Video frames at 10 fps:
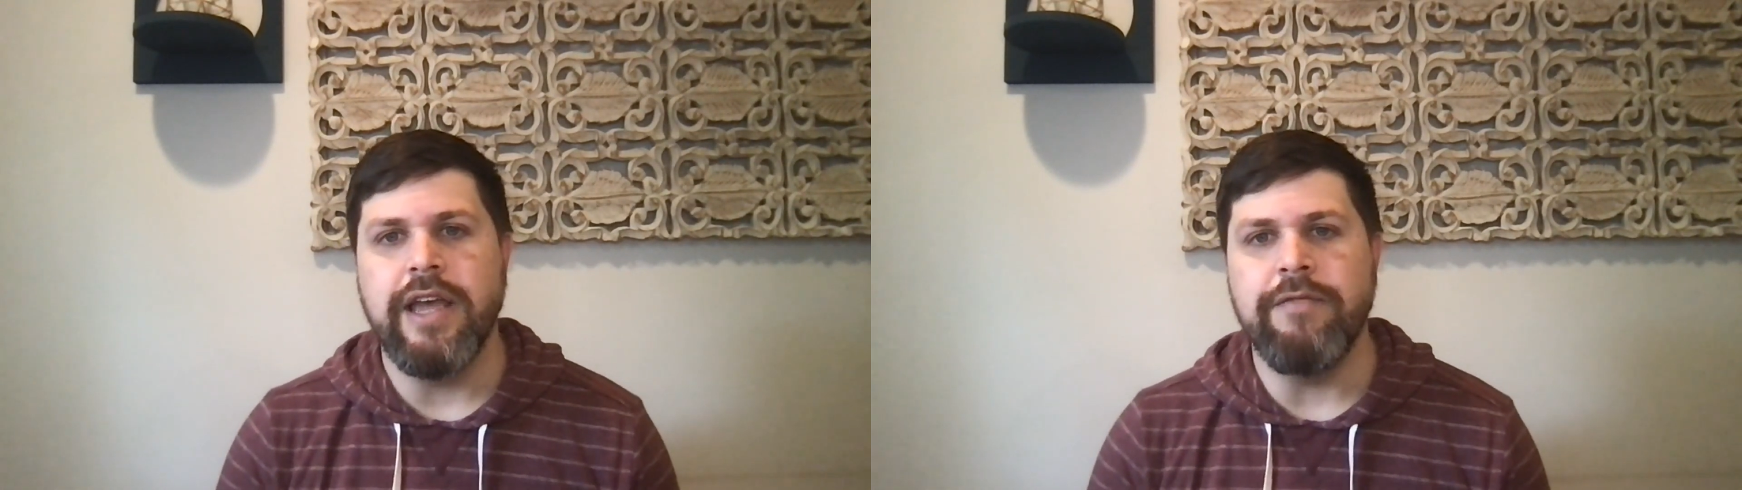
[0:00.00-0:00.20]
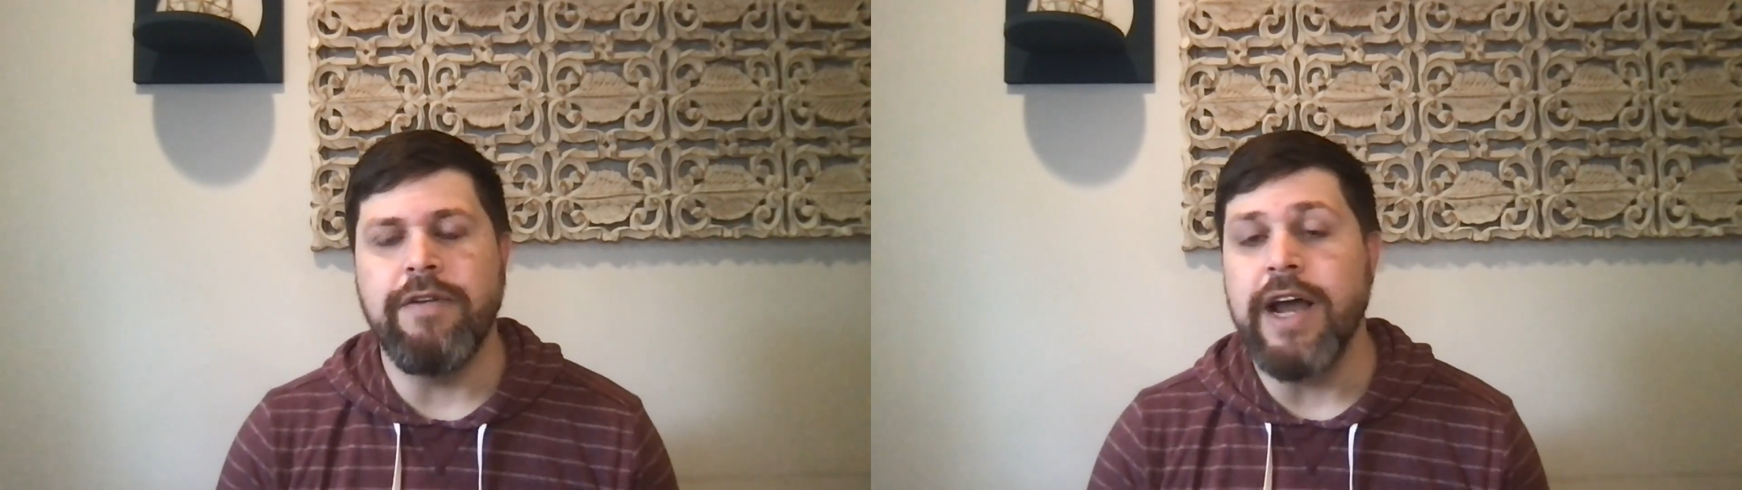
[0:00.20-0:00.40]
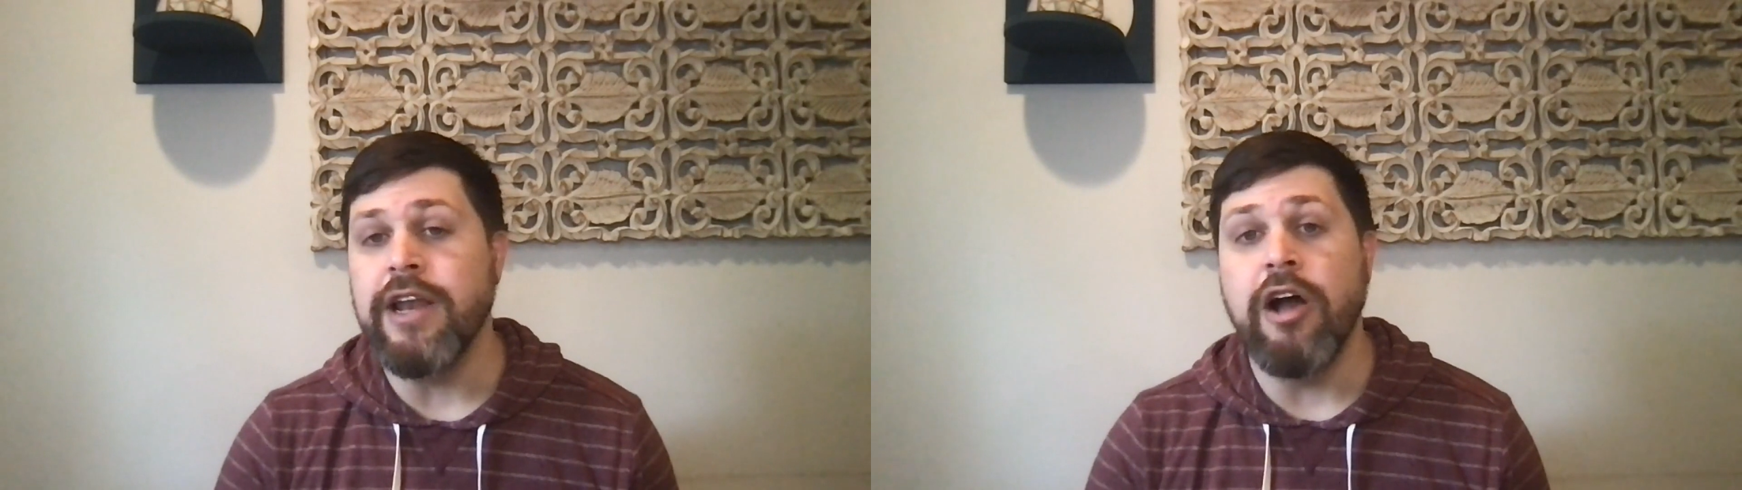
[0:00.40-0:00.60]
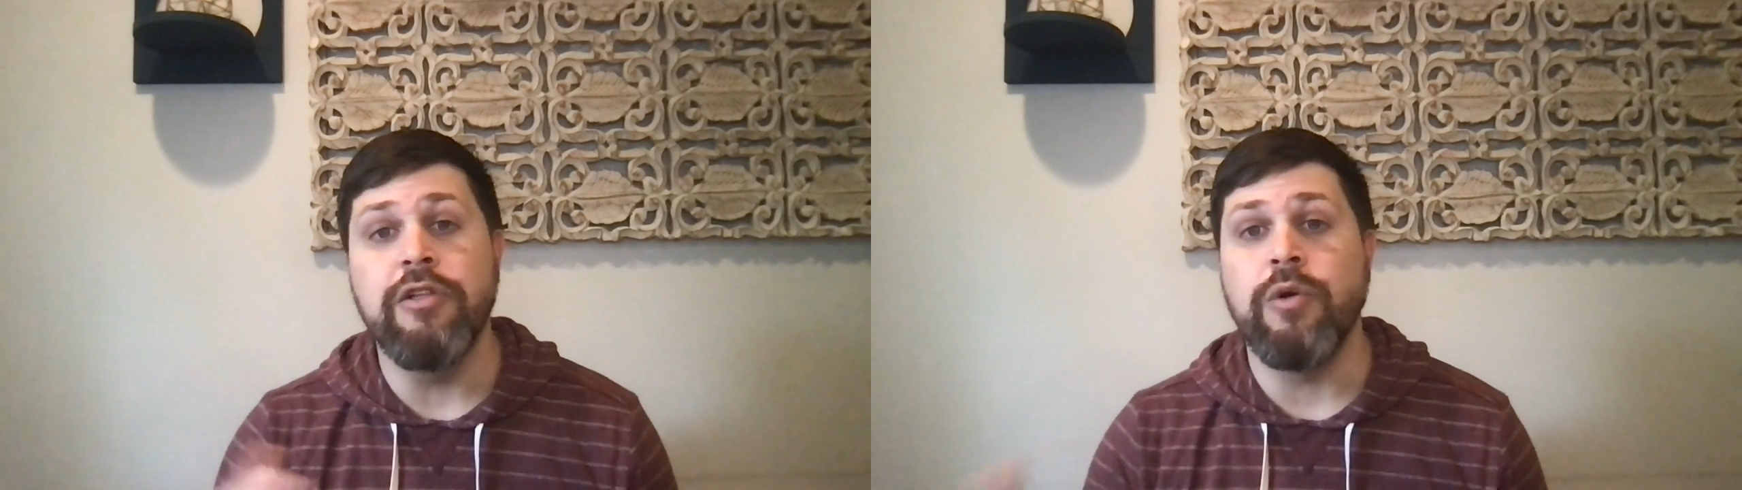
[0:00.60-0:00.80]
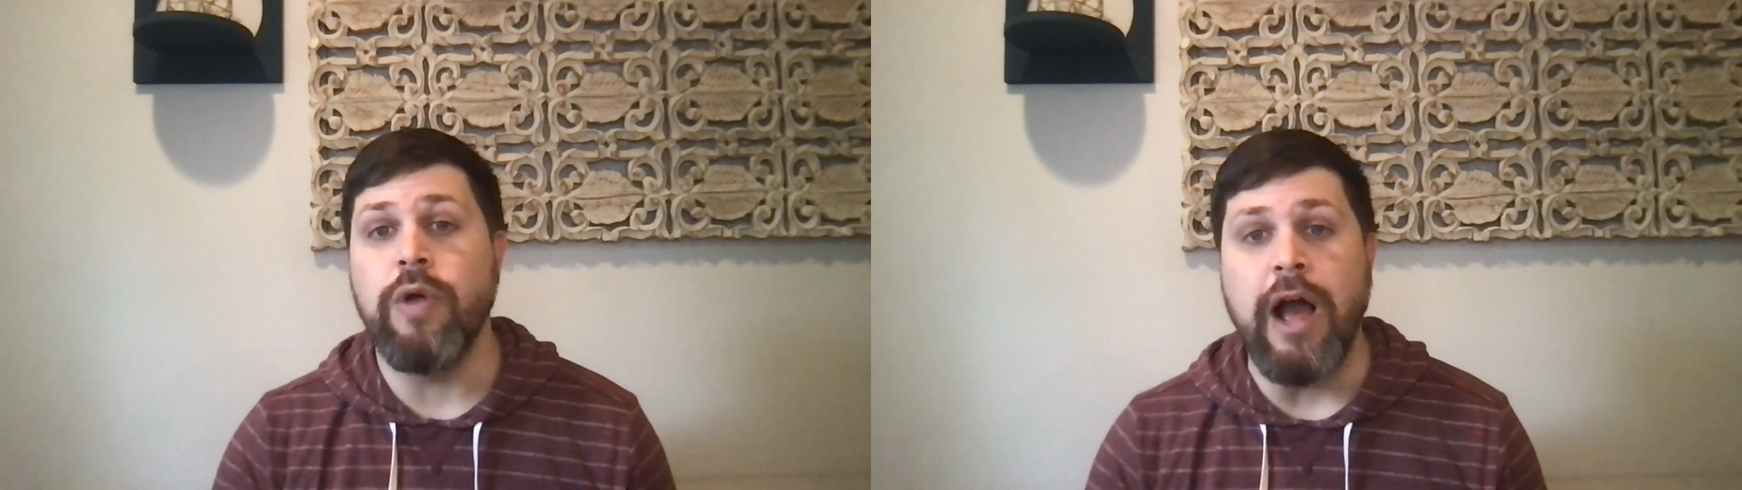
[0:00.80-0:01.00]
find
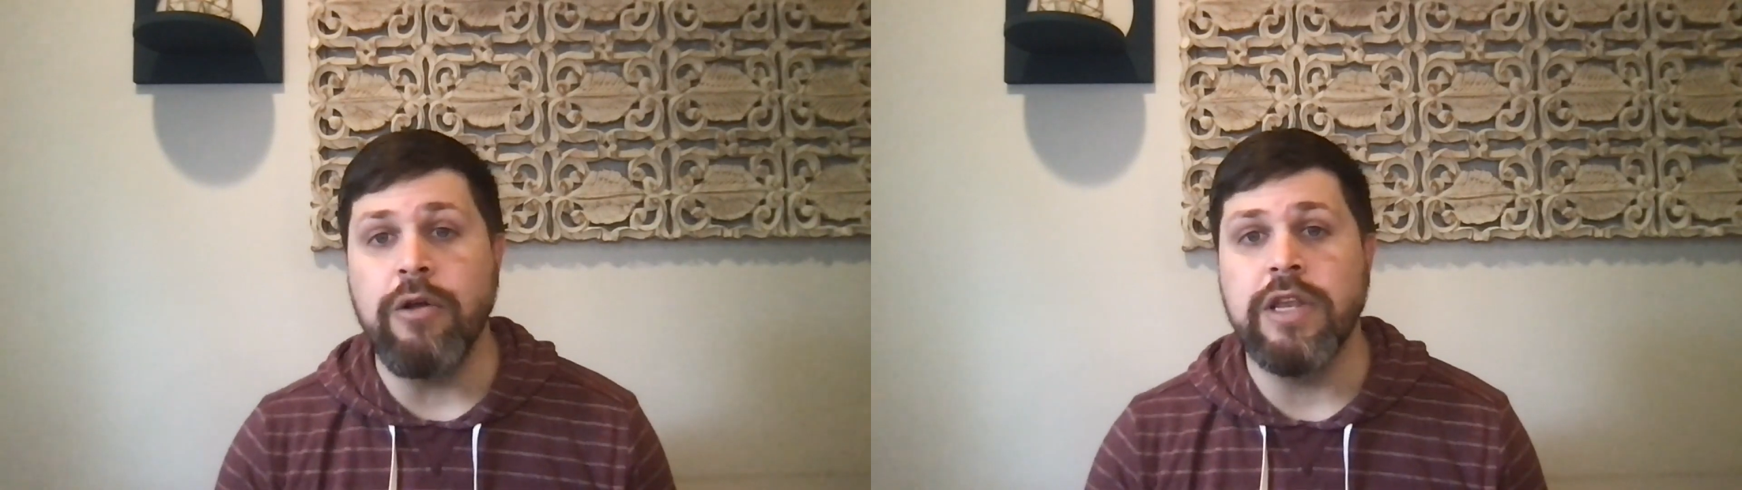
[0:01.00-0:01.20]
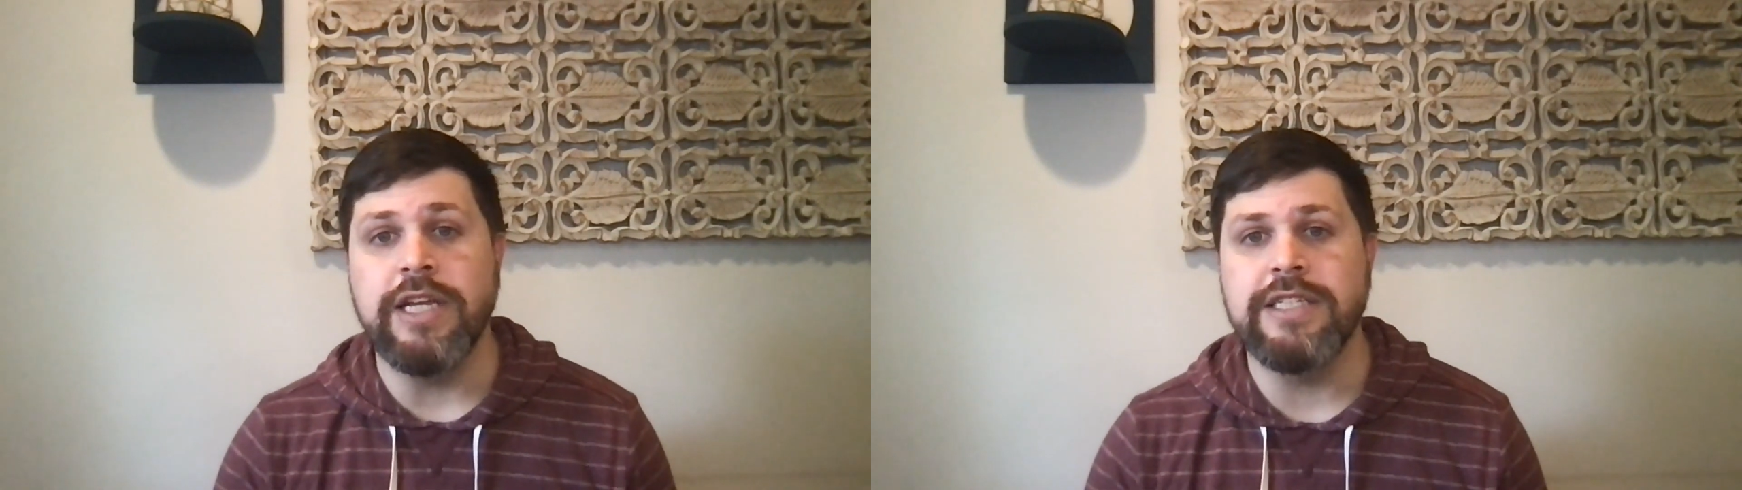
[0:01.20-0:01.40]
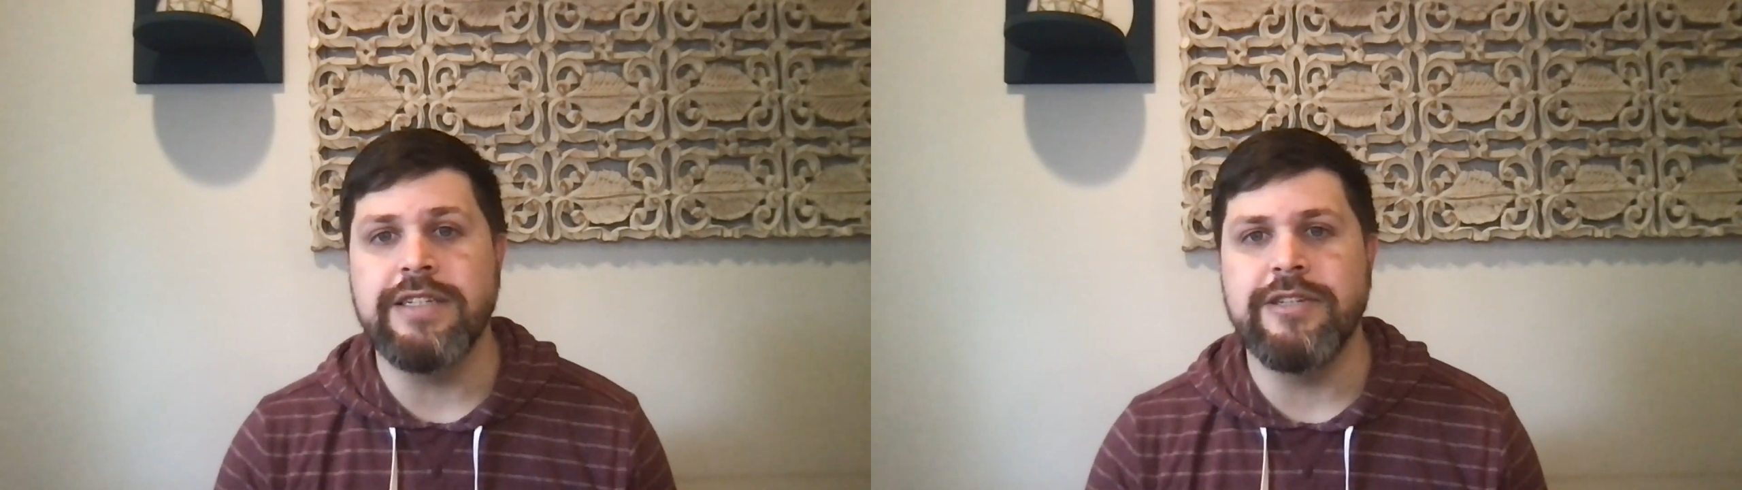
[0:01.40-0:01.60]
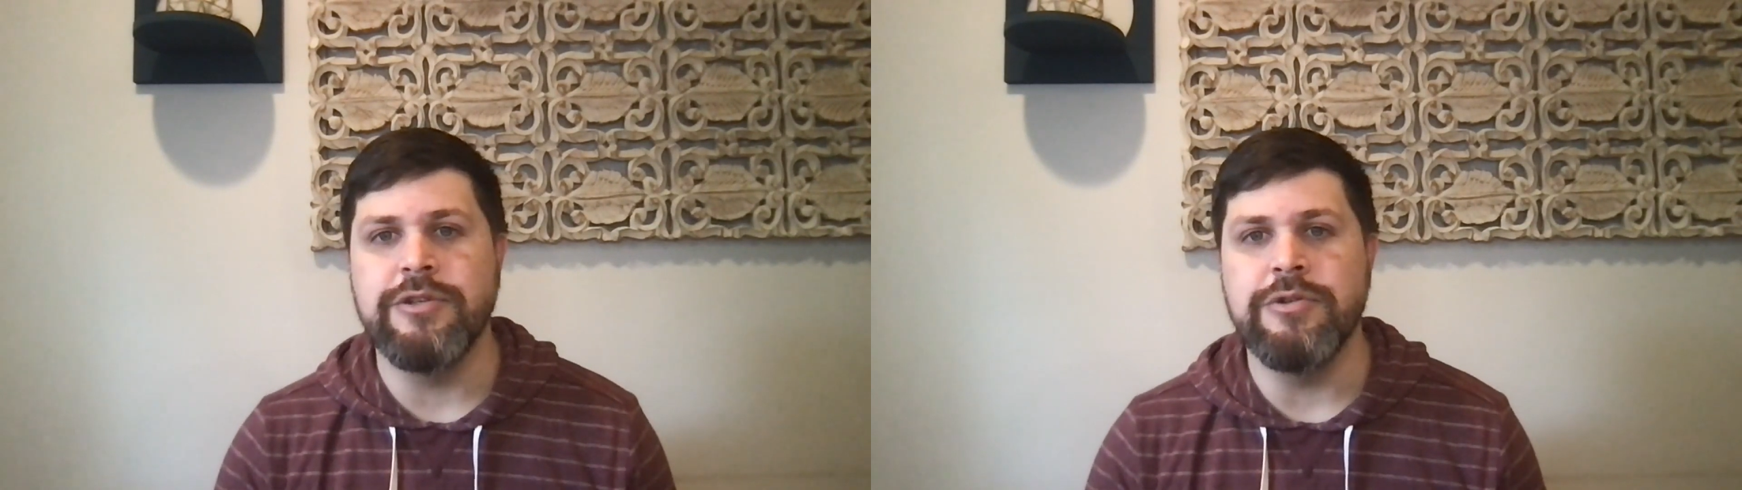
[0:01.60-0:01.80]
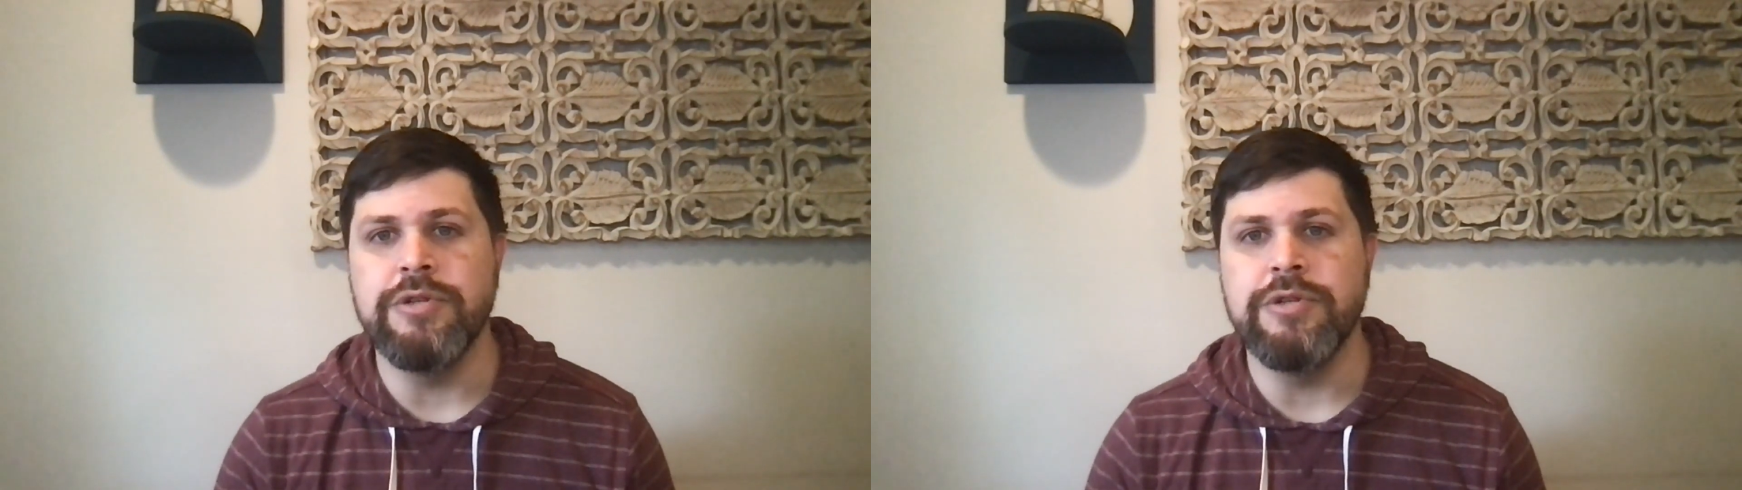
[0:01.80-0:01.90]
other outlets to